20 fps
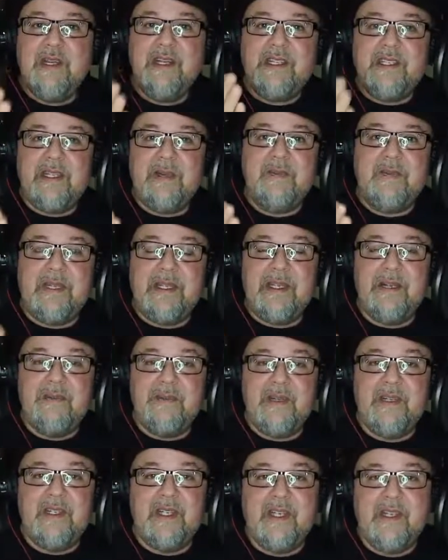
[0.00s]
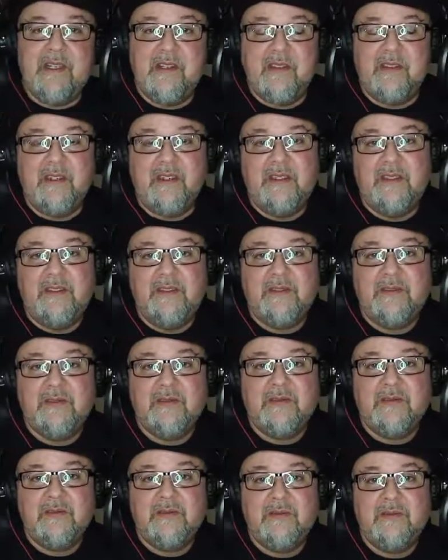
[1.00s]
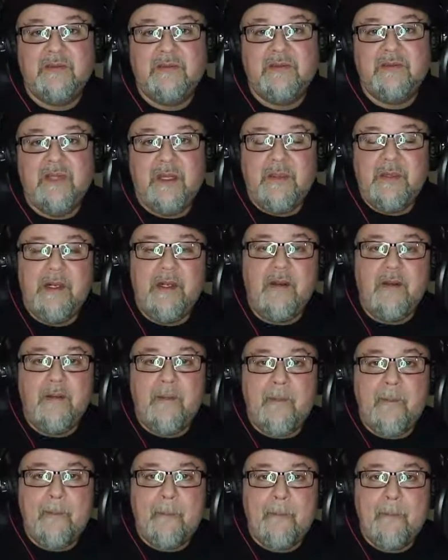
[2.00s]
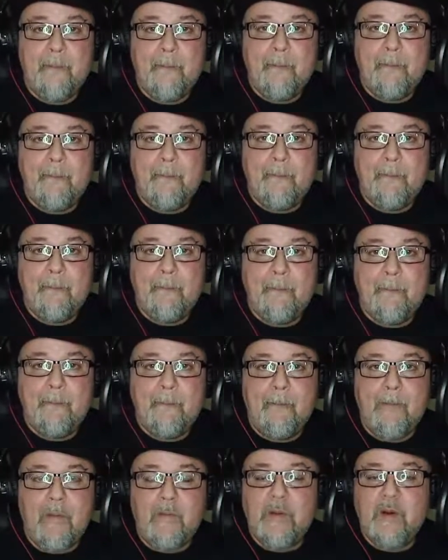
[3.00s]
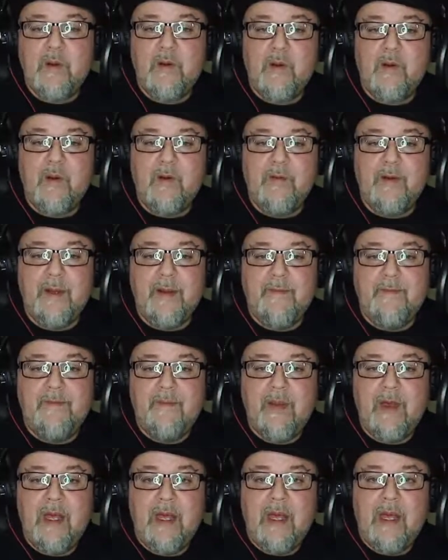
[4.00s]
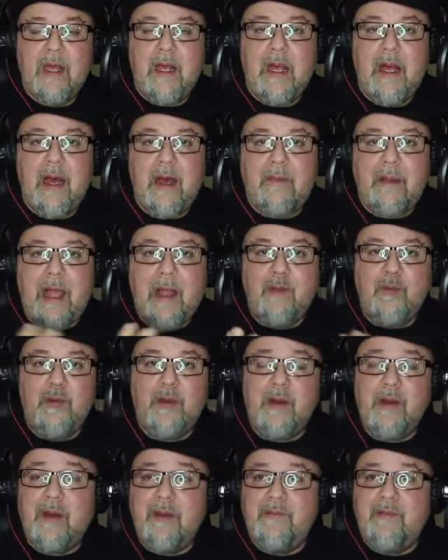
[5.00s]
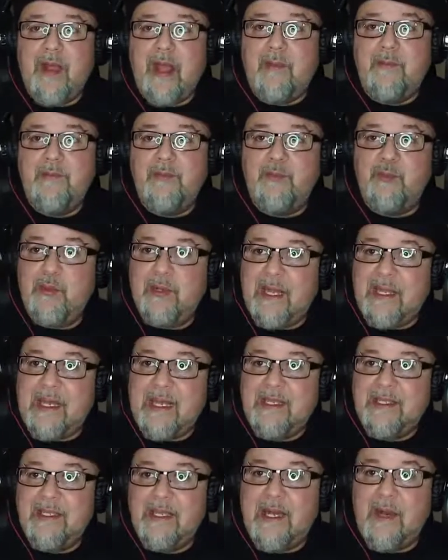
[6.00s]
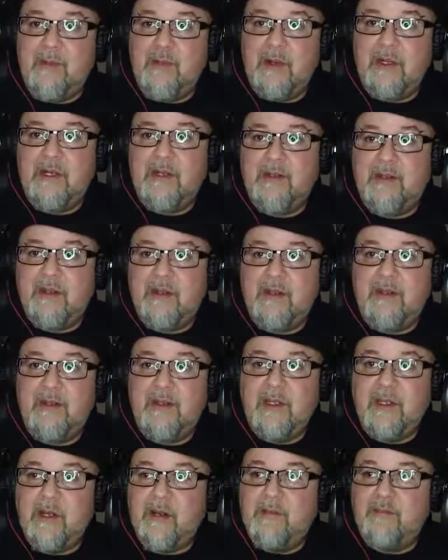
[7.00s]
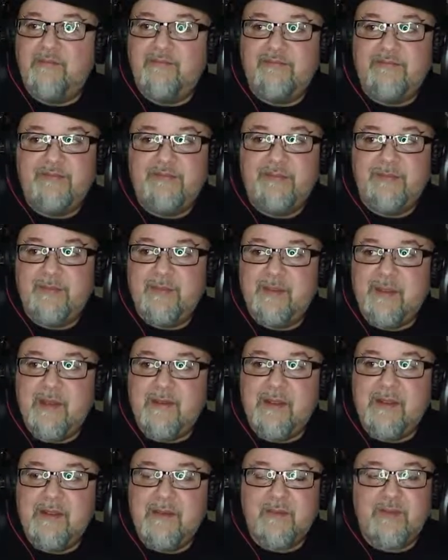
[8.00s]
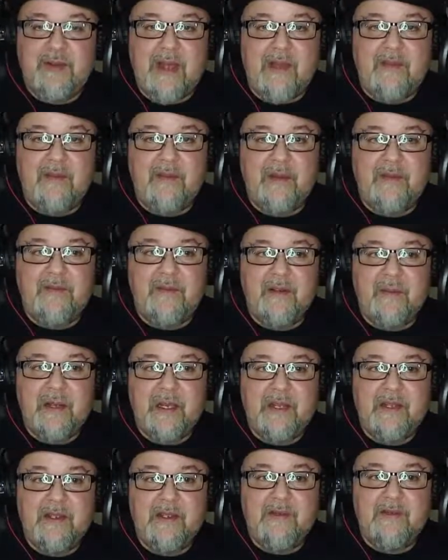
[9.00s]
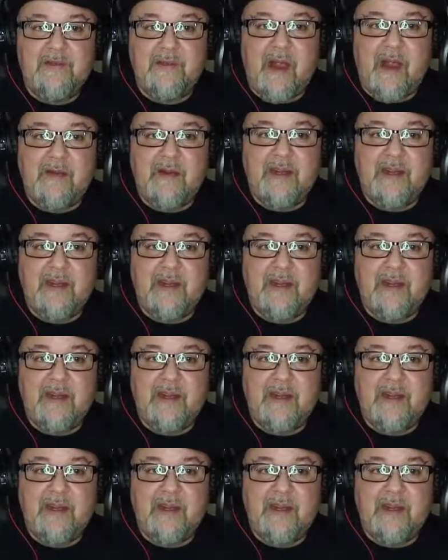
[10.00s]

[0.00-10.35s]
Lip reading: something in particular, let me know, and we can go over it. I will. Like I said, I'm really, giving some private information of private